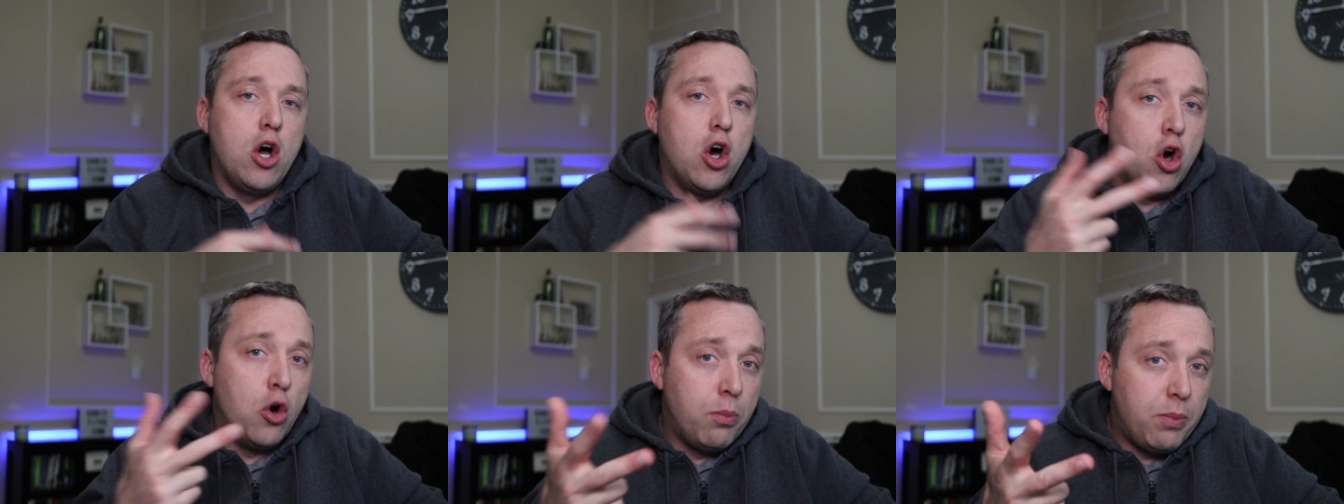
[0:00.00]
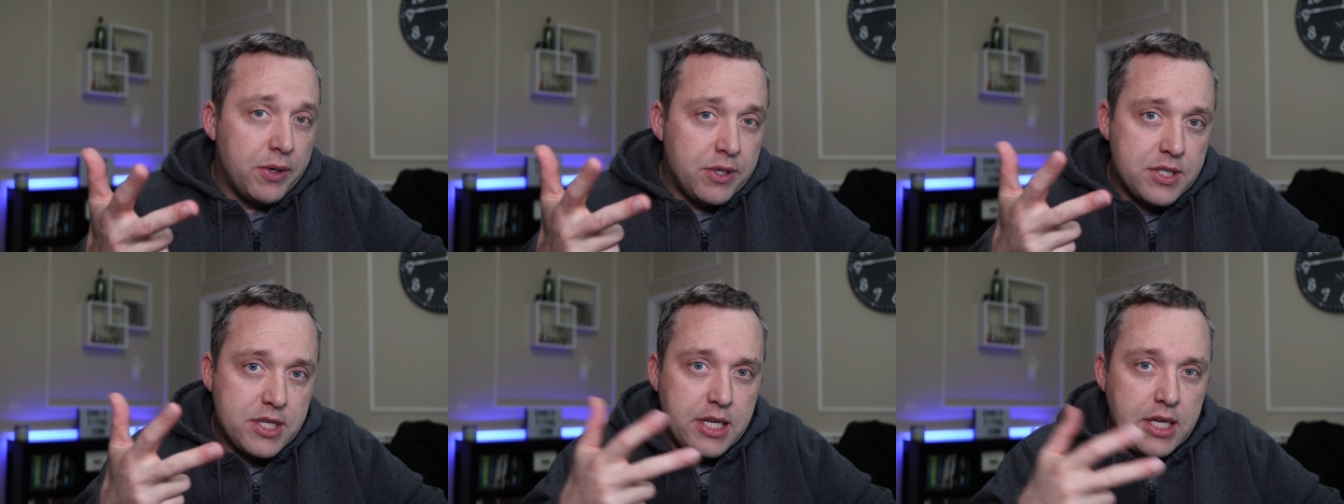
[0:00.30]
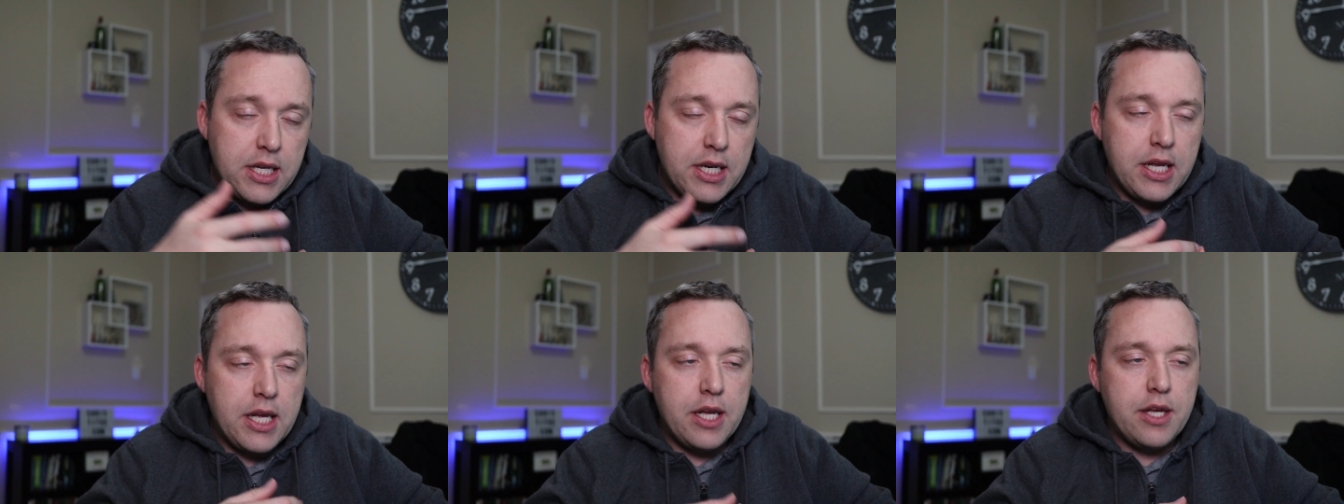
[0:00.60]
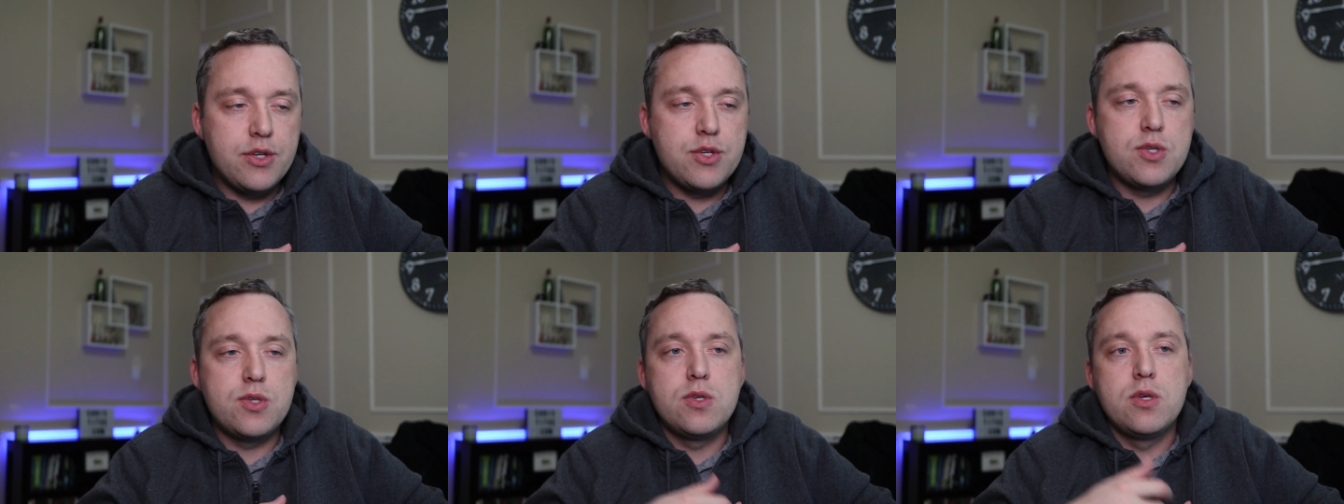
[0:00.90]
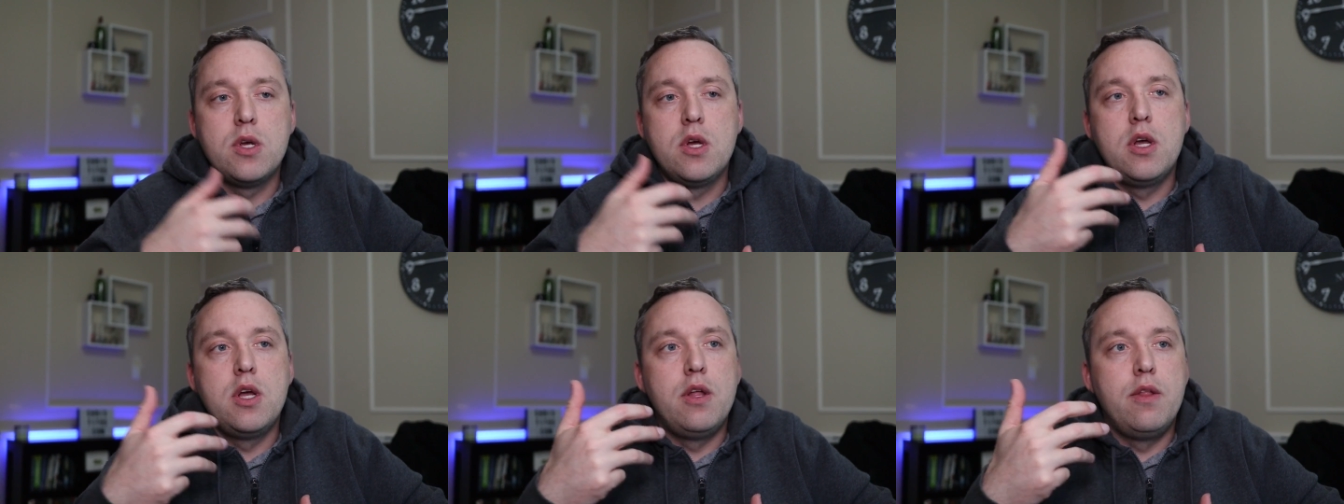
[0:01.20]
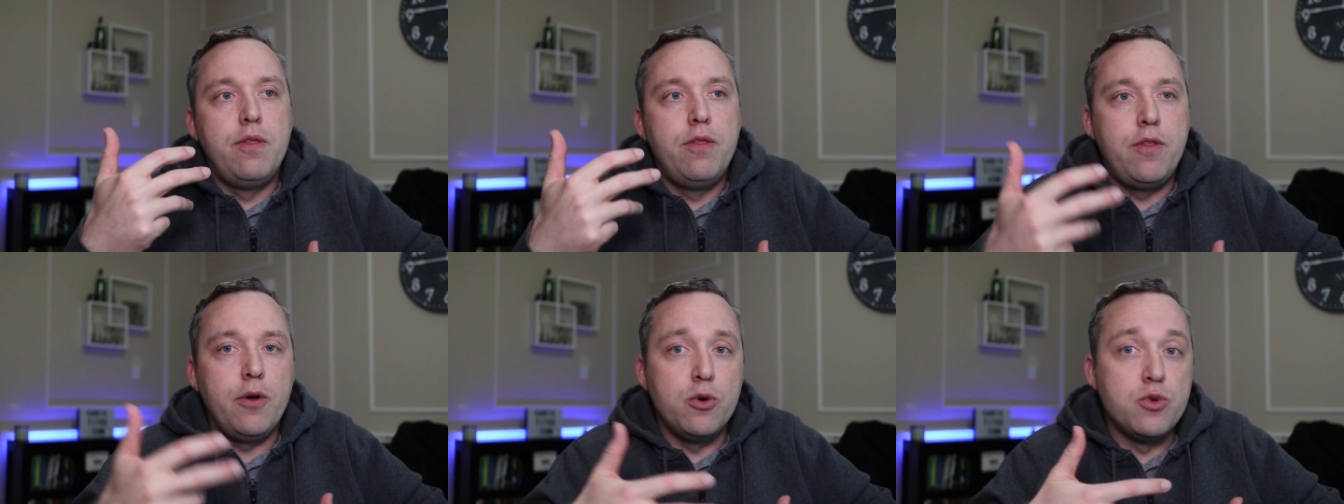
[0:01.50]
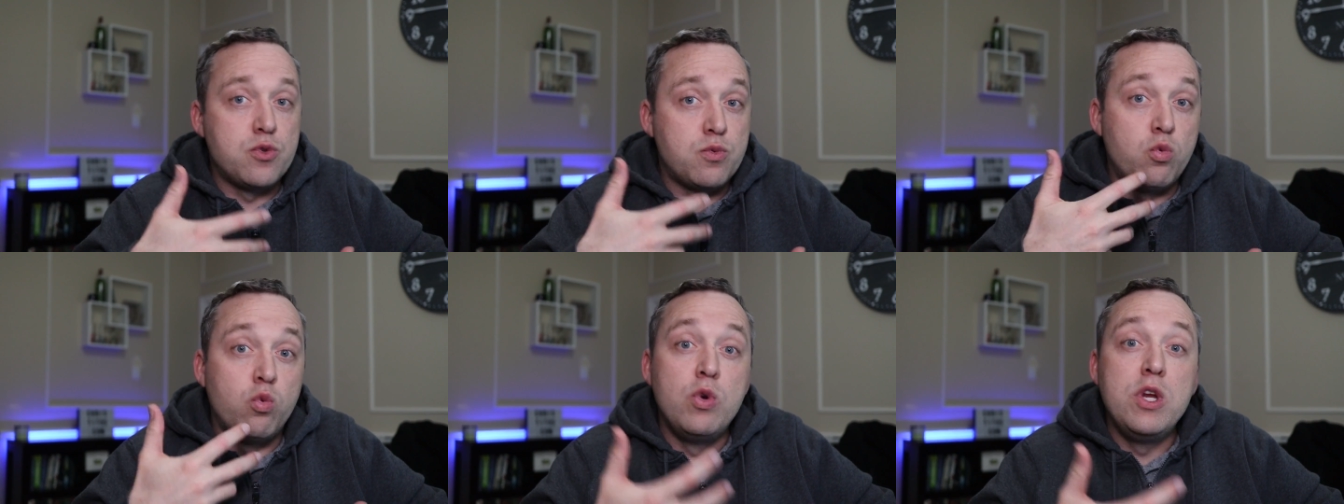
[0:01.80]
Open DNS,
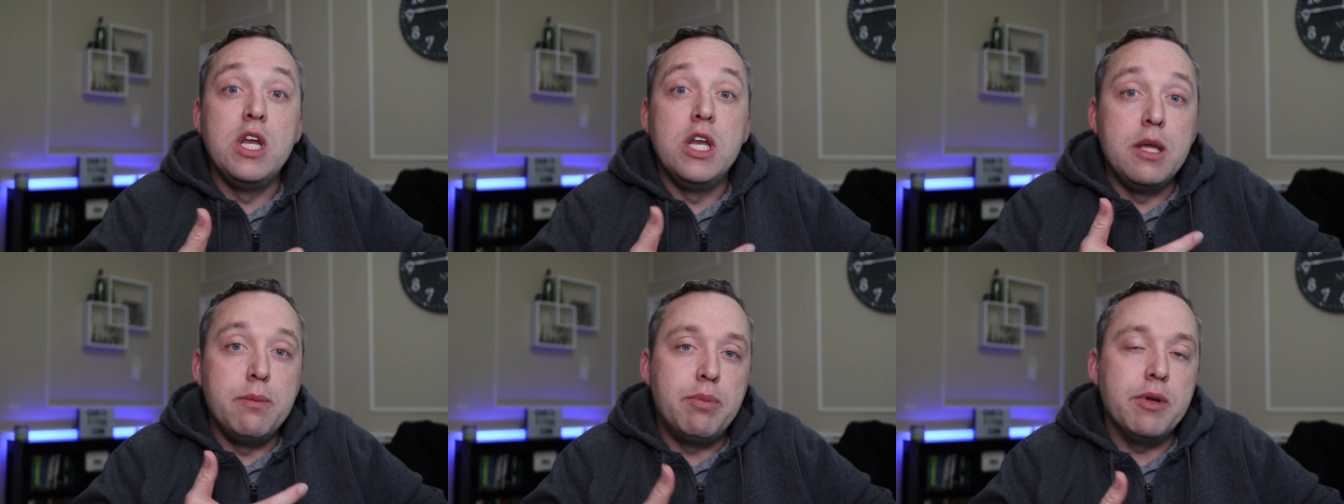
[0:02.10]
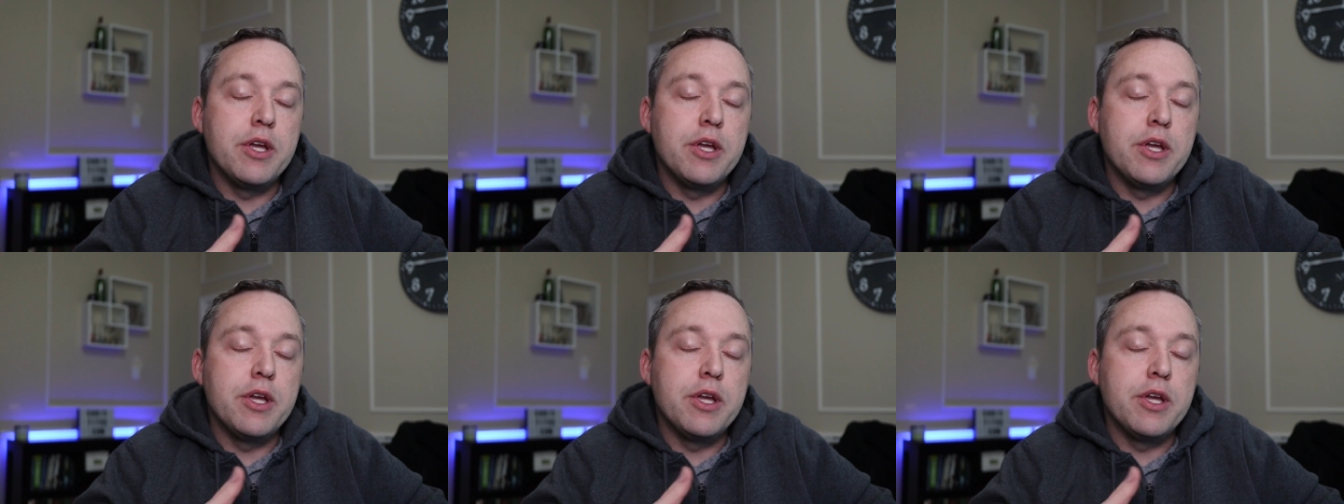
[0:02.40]
those really